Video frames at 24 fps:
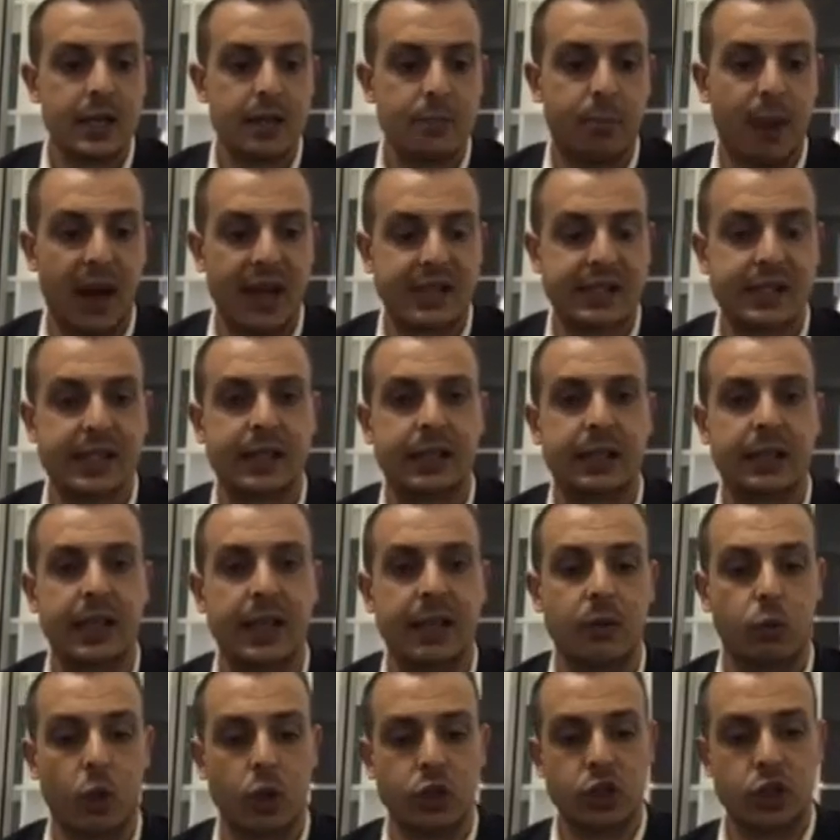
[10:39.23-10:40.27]
Basically,
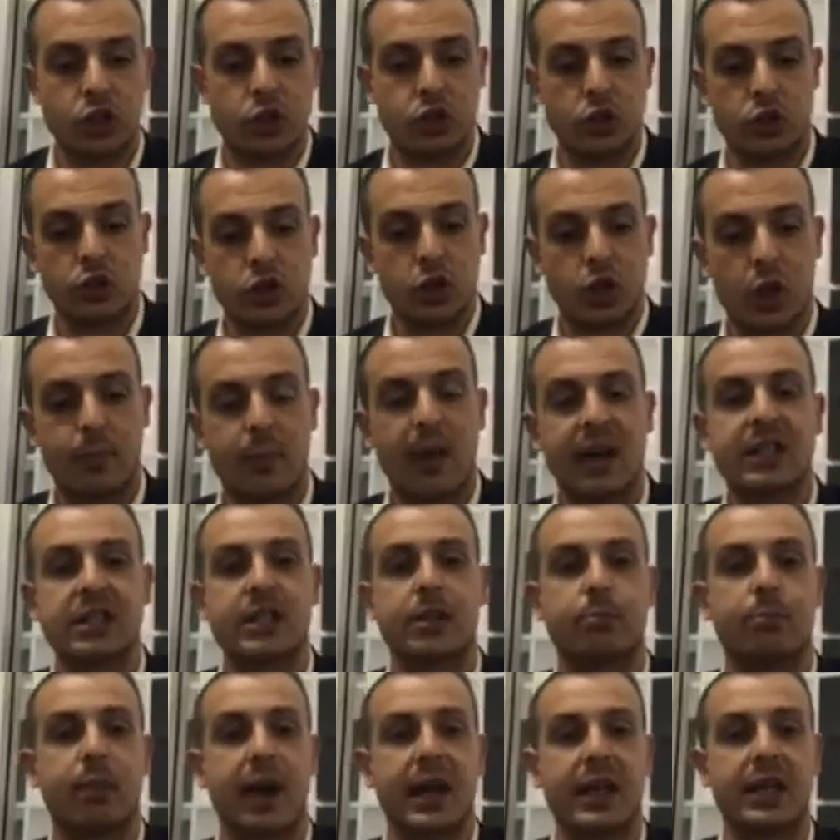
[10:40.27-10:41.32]
what you do, you go back to the
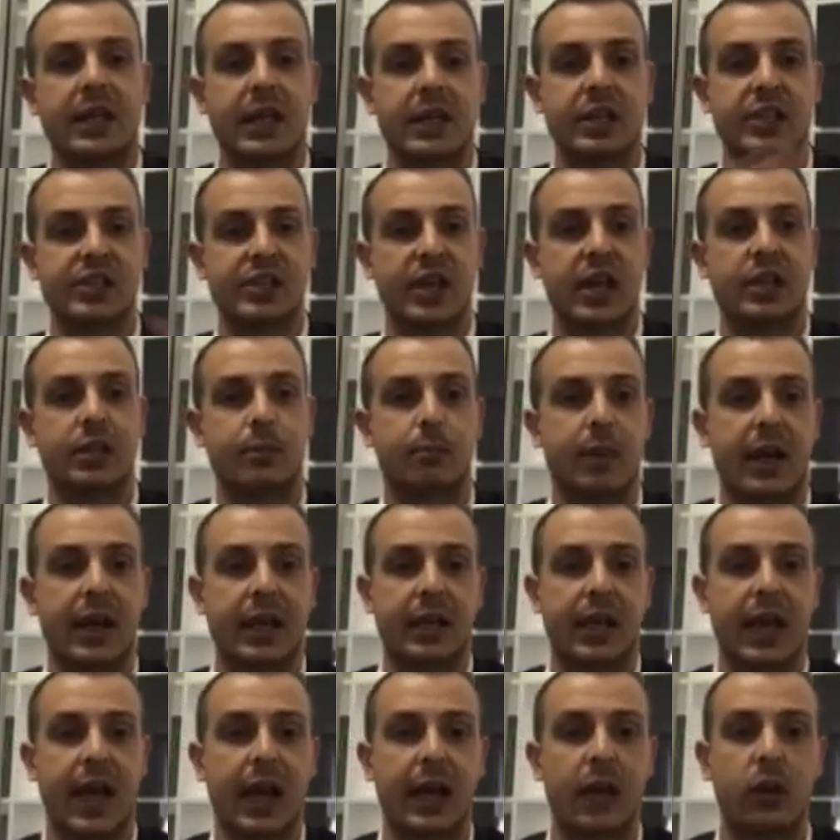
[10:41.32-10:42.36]
bank and you say to the bank,
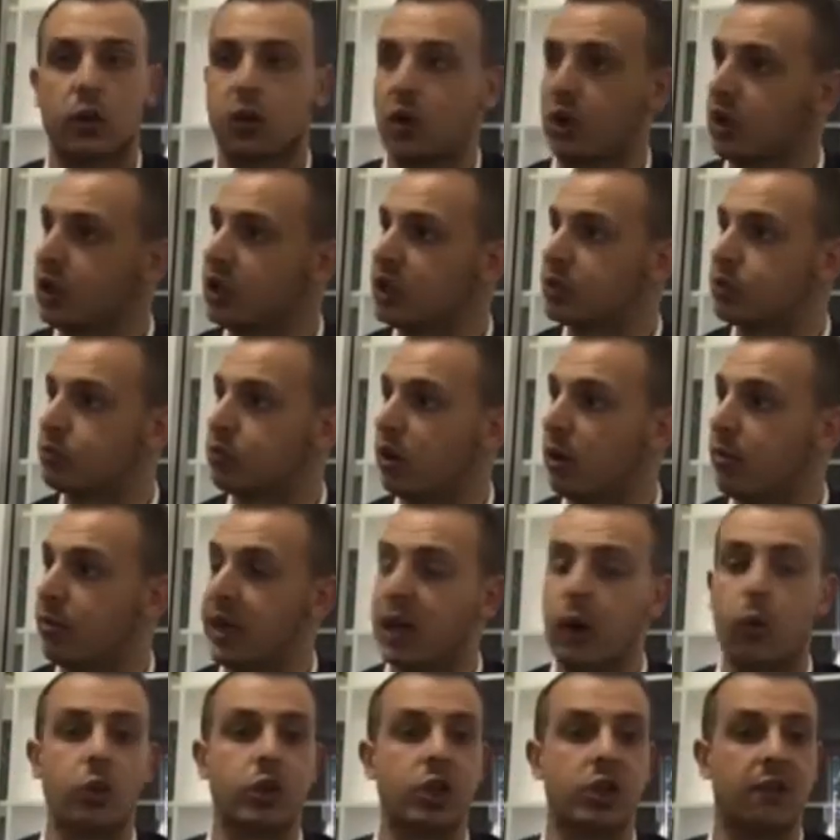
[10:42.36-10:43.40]
hey, look, I've got this property, I
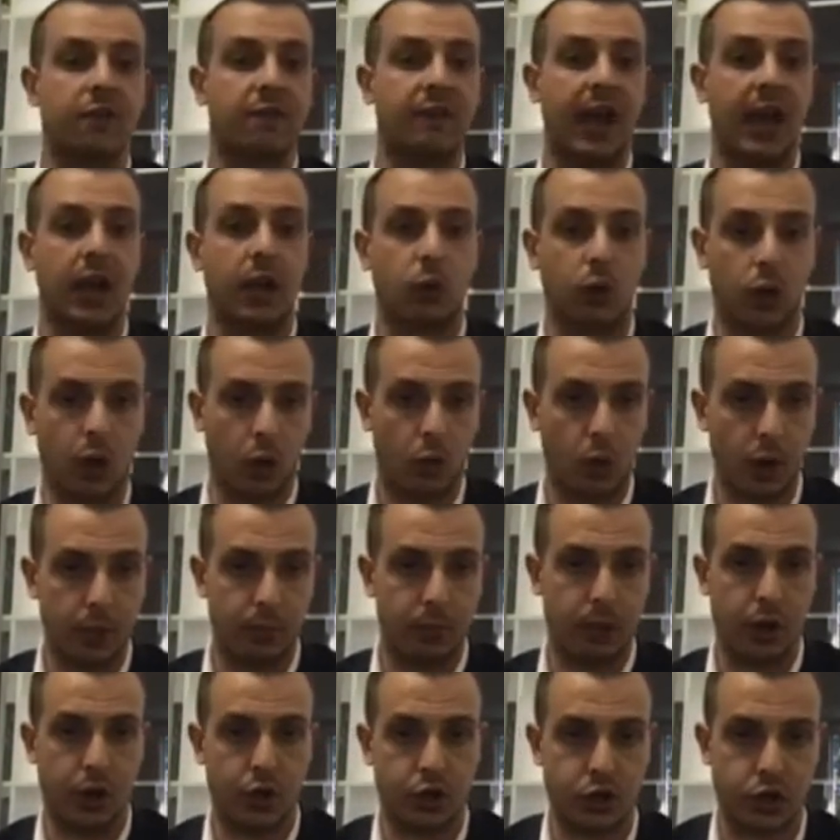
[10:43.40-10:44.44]
want you to value it, I want
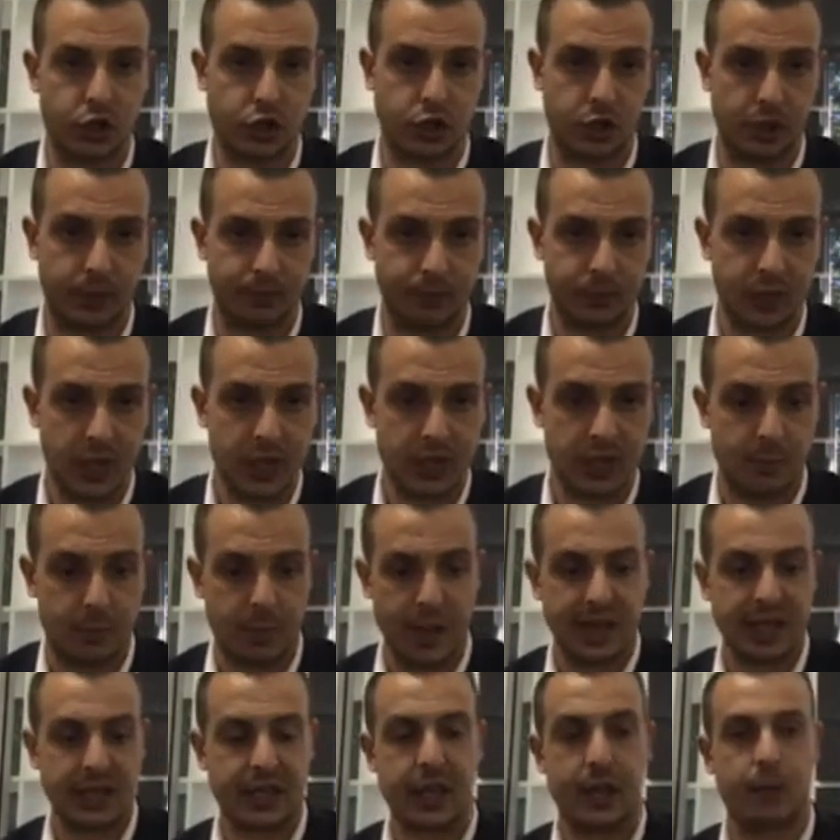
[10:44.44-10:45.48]
to purchase it. The
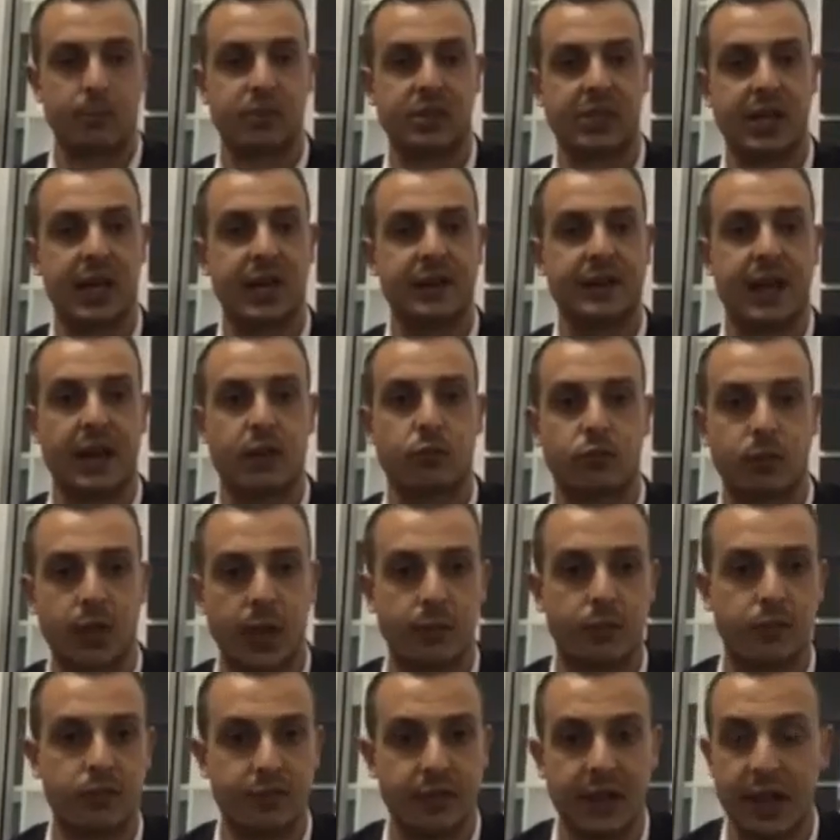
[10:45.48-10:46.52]
bank comes out,
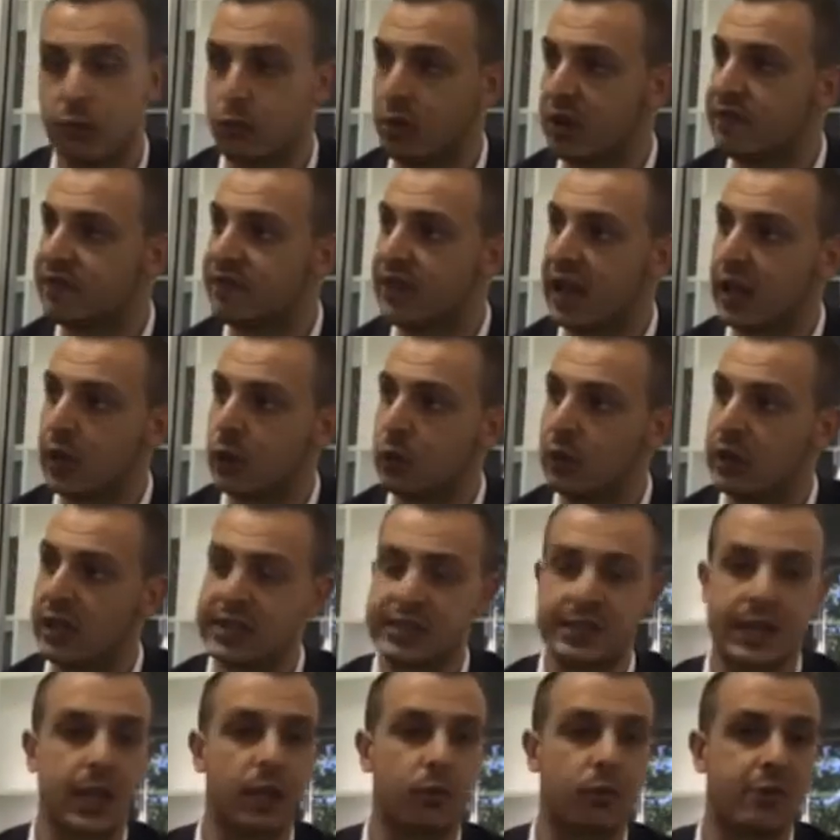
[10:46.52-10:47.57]
they revalue it, let's
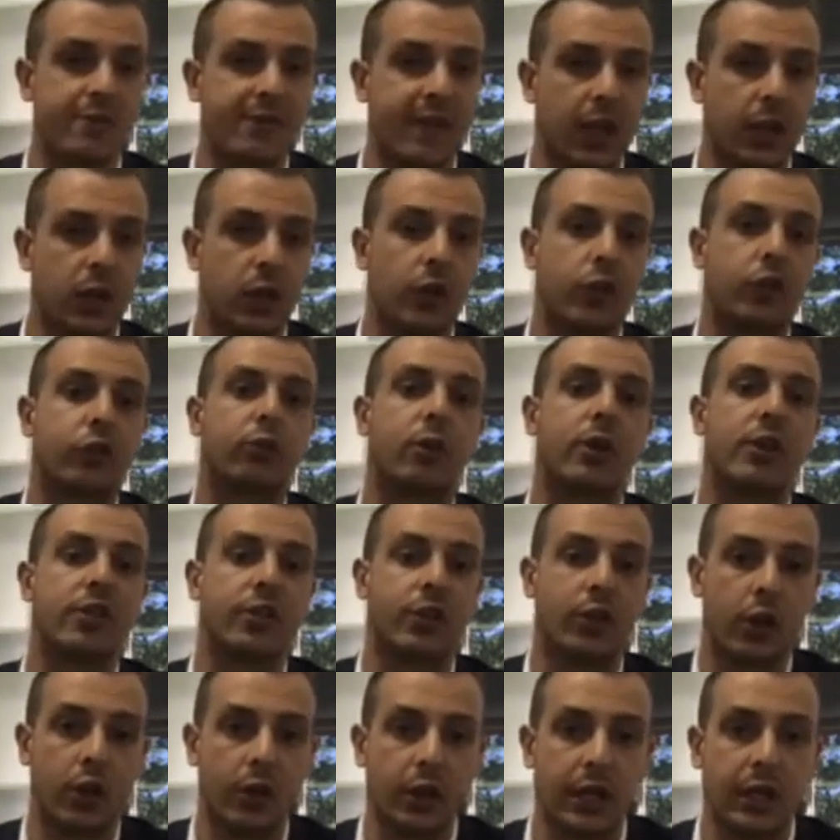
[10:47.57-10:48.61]
say they revalue it at
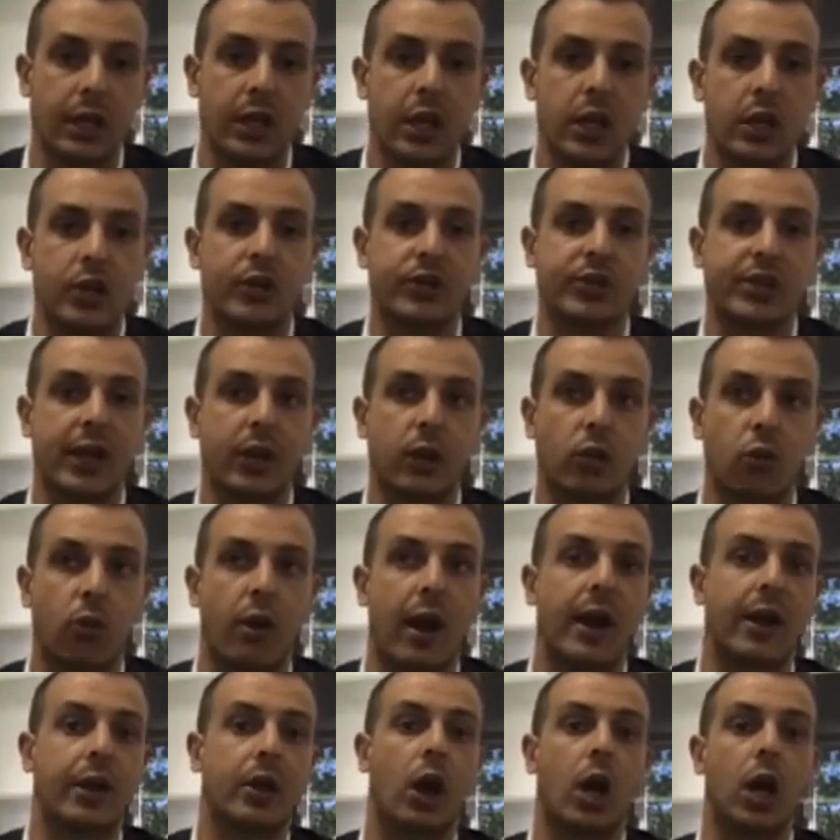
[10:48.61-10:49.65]
330. You say,
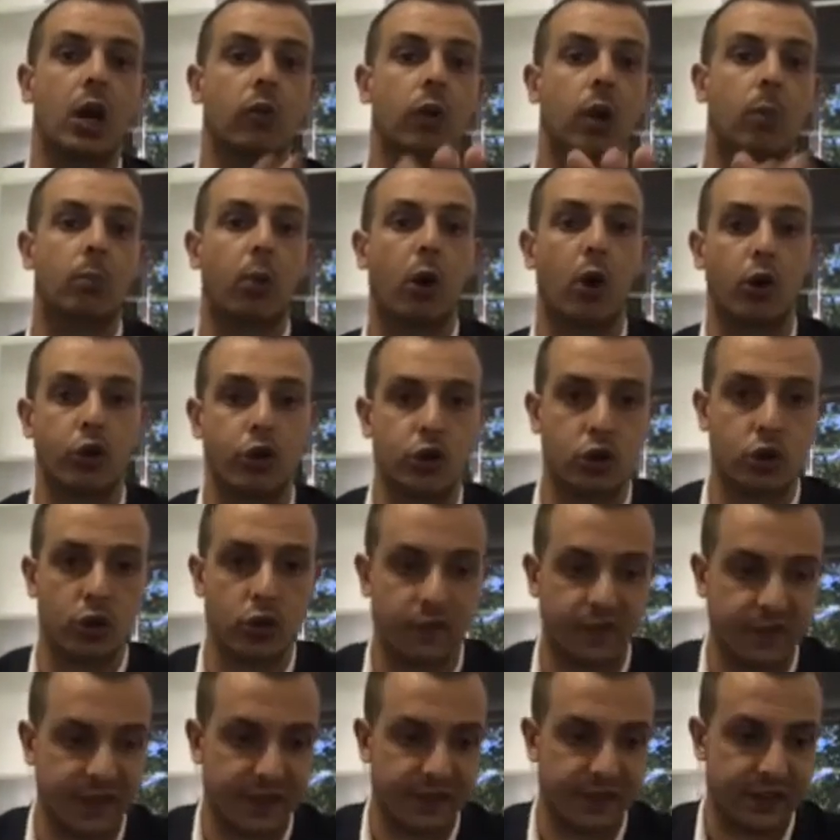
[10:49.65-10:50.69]
great, I only want to borrow
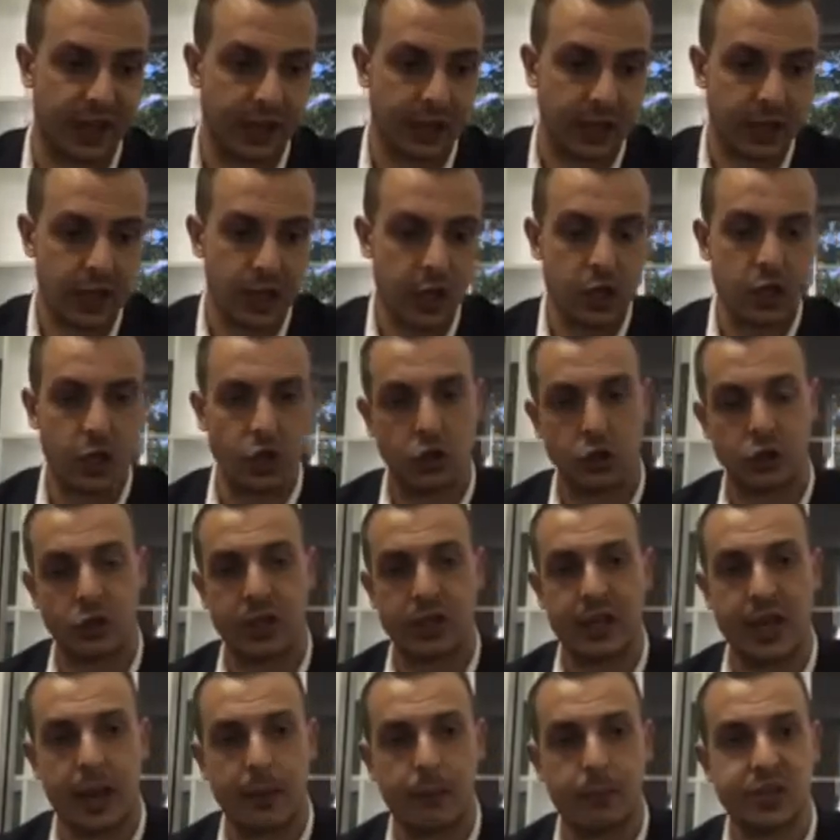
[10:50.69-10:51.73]
250. You do the
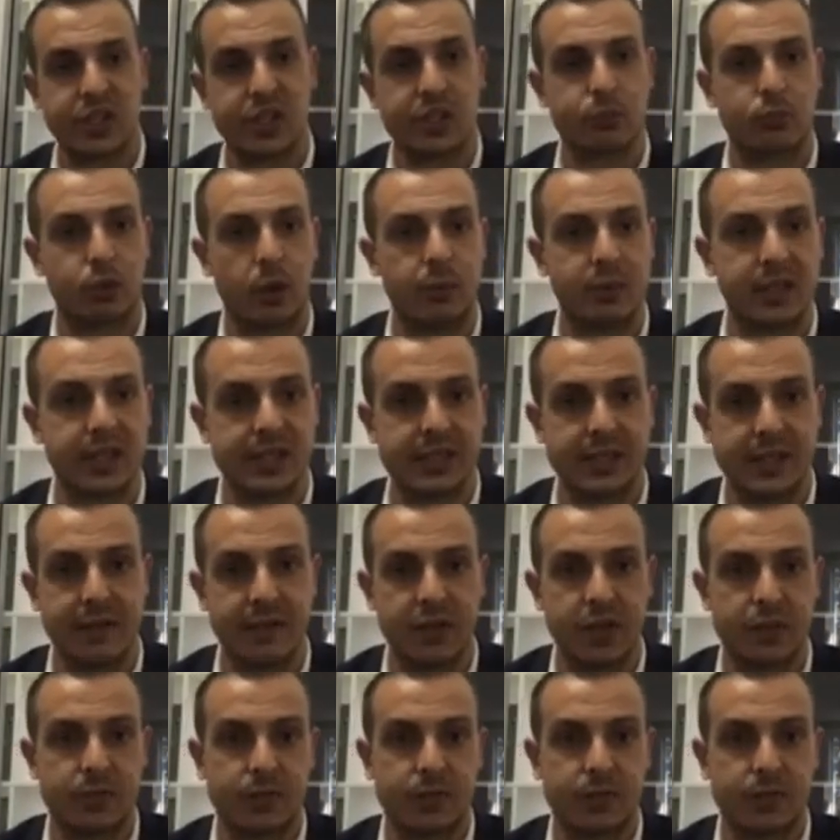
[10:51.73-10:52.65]
numbers, it's probably 70%,